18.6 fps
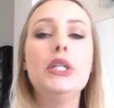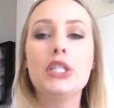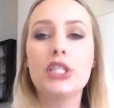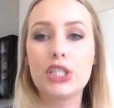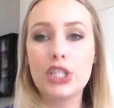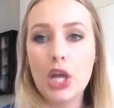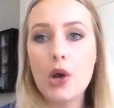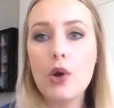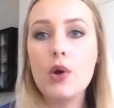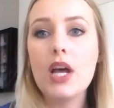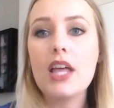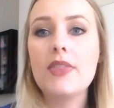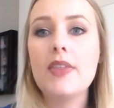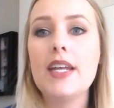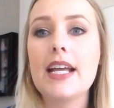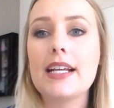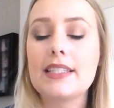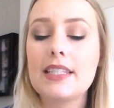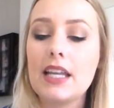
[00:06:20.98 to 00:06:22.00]
So
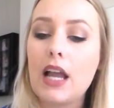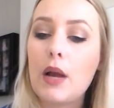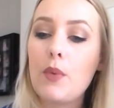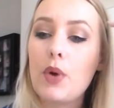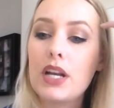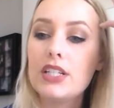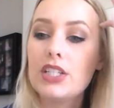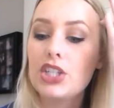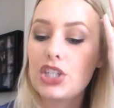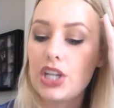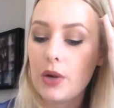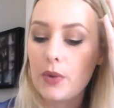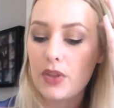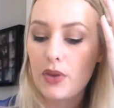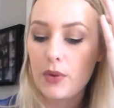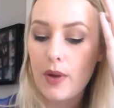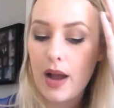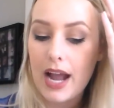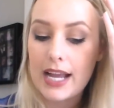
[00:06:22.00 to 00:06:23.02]
the next thing I wanted to share
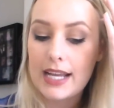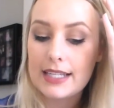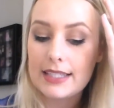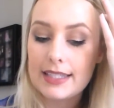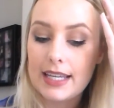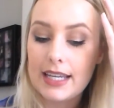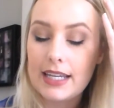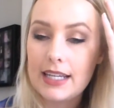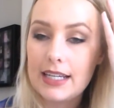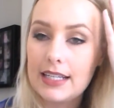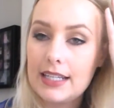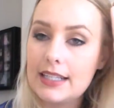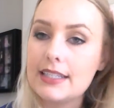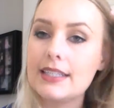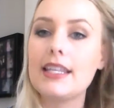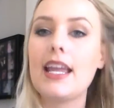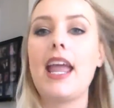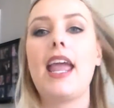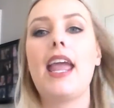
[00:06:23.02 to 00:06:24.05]
with you guys
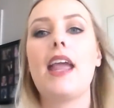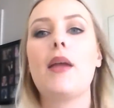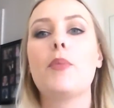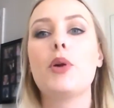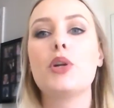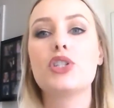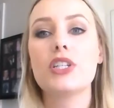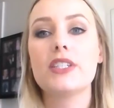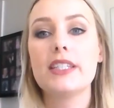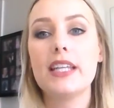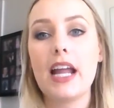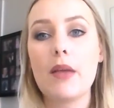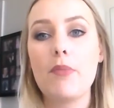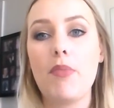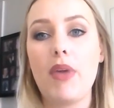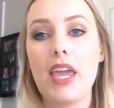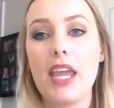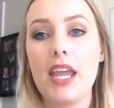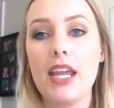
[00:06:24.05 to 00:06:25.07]
is a purchase that I
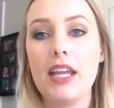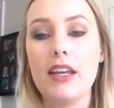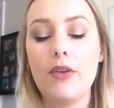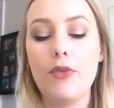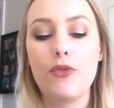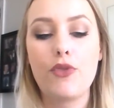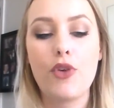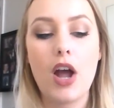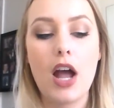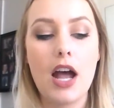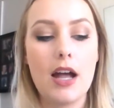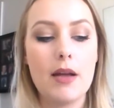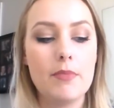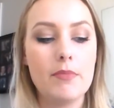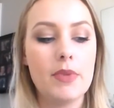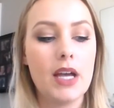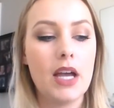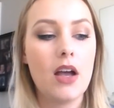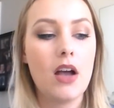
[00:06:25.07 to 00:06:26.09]
made
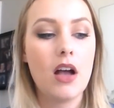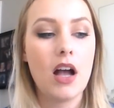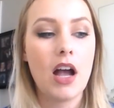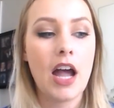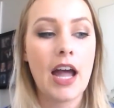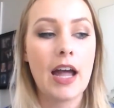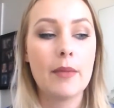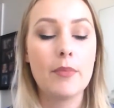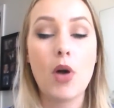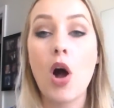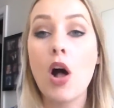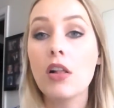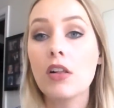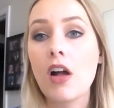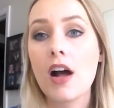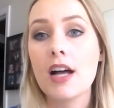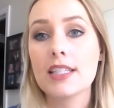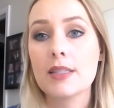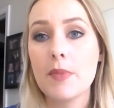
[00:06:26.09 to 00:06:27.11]
from
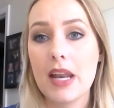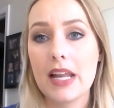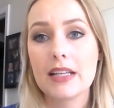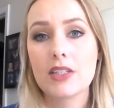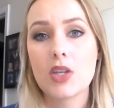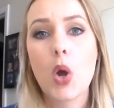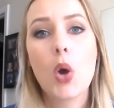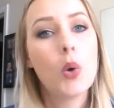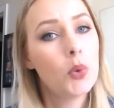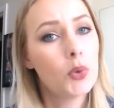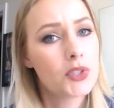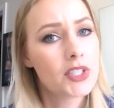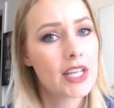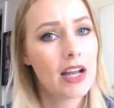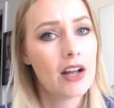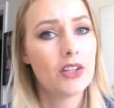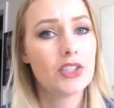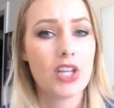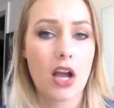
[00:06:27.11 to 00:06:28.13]

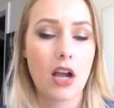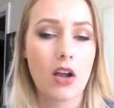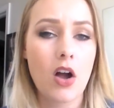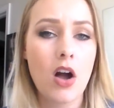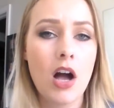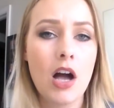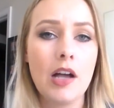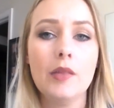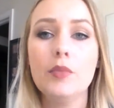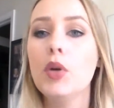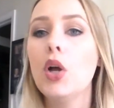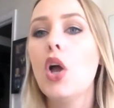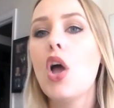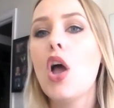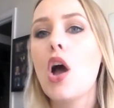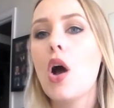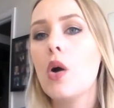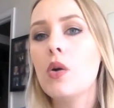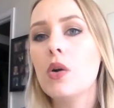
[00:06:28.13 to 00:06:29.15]
allcosmeticswholesale.com,
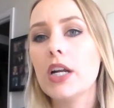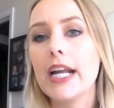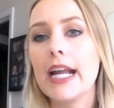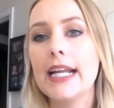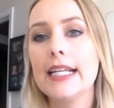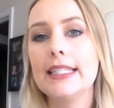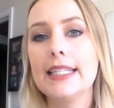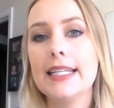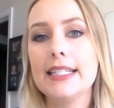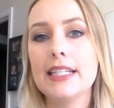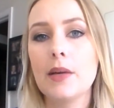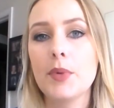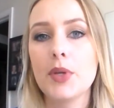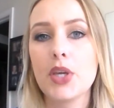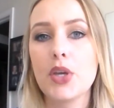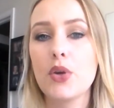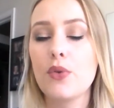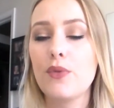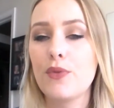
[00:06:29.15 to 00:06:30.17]
or
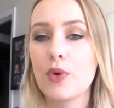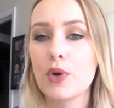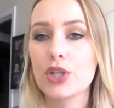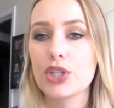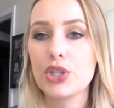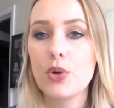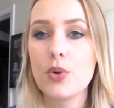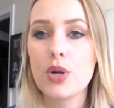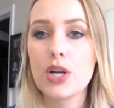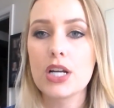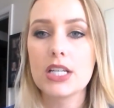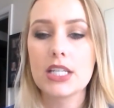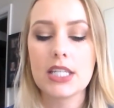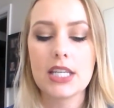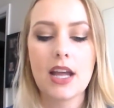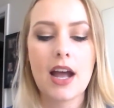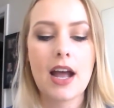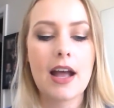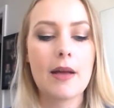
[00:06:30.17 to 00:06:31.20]
ACW for
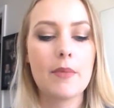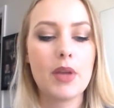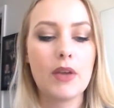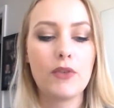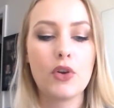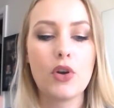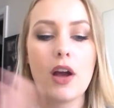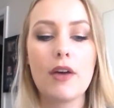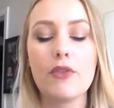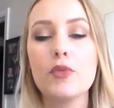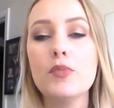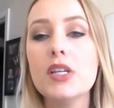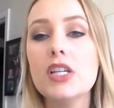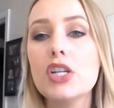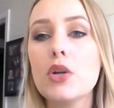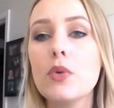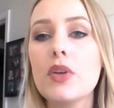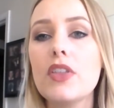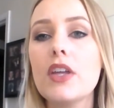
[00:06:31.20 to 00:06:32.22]
short. If you're not
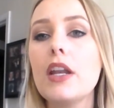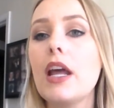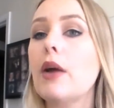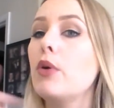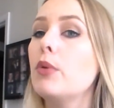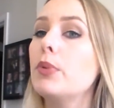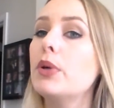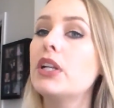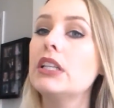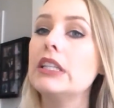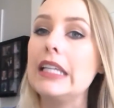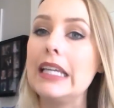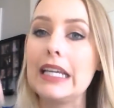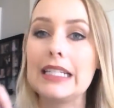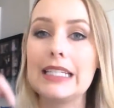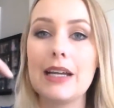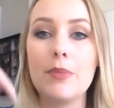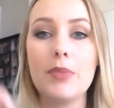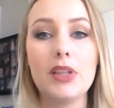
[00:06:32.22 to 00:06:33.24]
familiar with it, I will put a
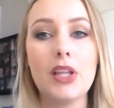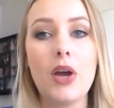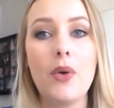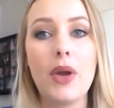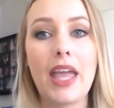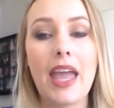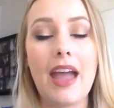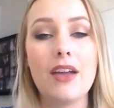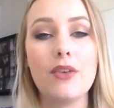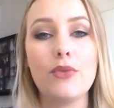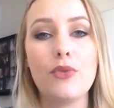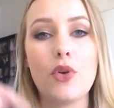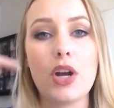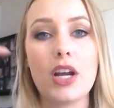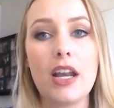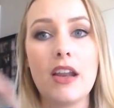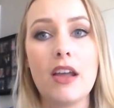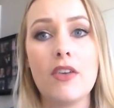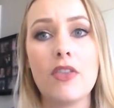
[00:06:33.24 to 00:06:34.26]
link down below again
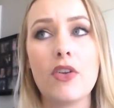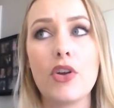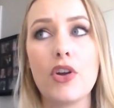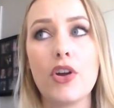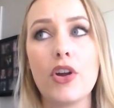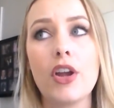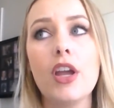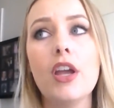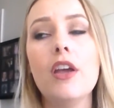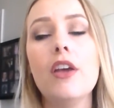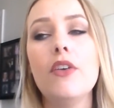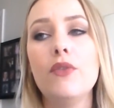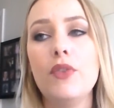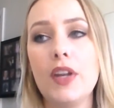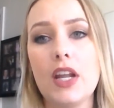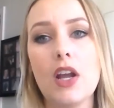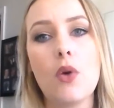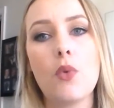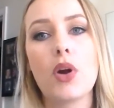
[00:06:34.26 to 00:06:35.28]
for another
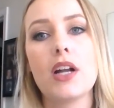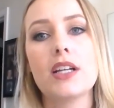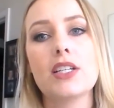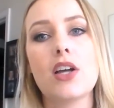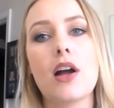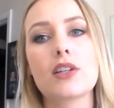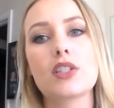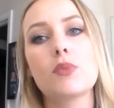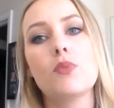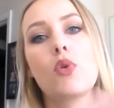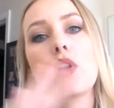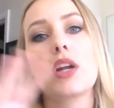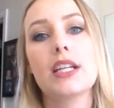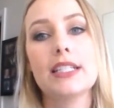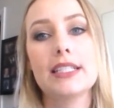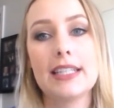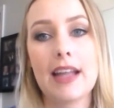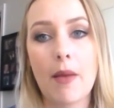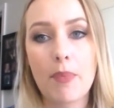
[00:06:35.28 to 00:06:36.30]
video where I talked more
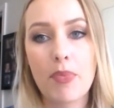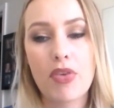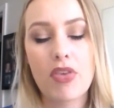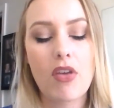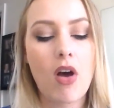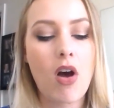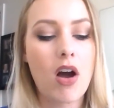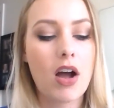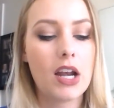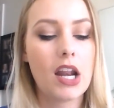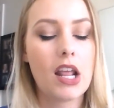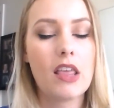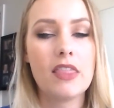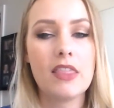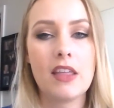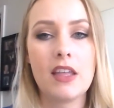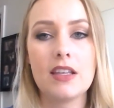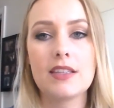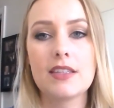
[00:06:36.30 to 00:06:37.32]
in depth
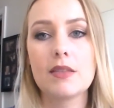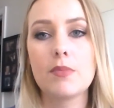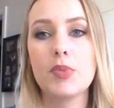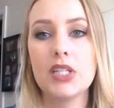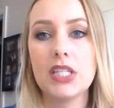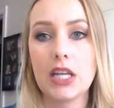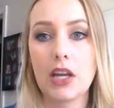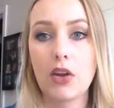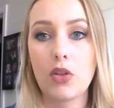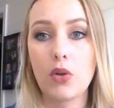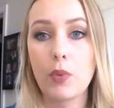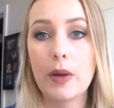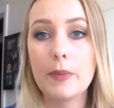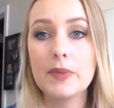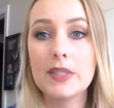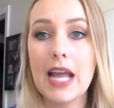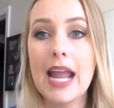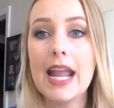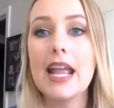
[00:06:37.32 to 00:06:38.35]
on this particular
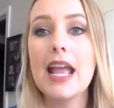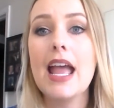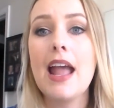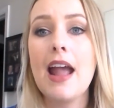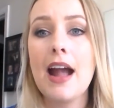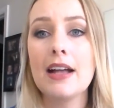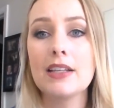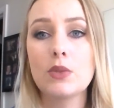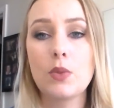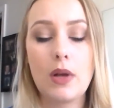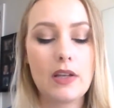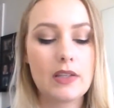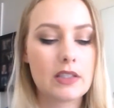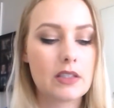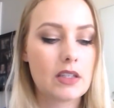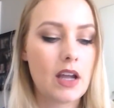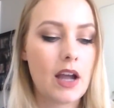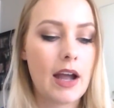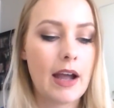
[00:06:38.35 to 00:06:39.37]
website, as
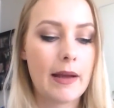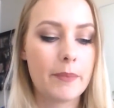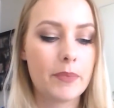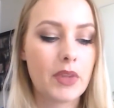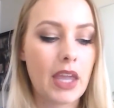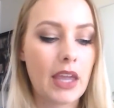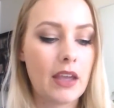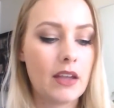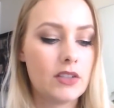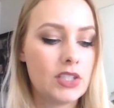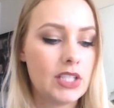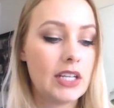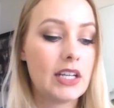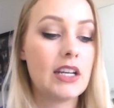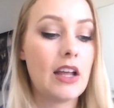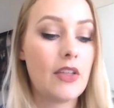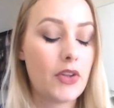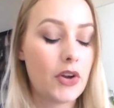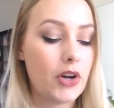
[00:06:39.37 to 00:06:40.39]
well as did
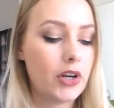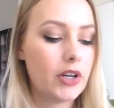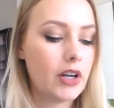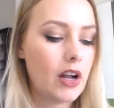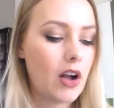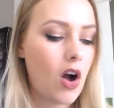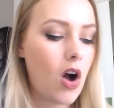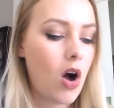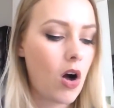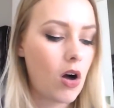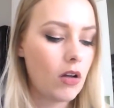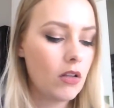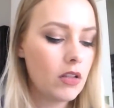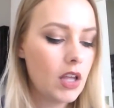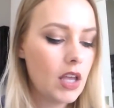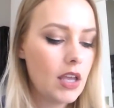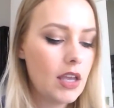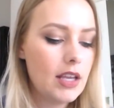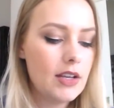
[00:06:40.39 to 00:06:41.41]
another haul.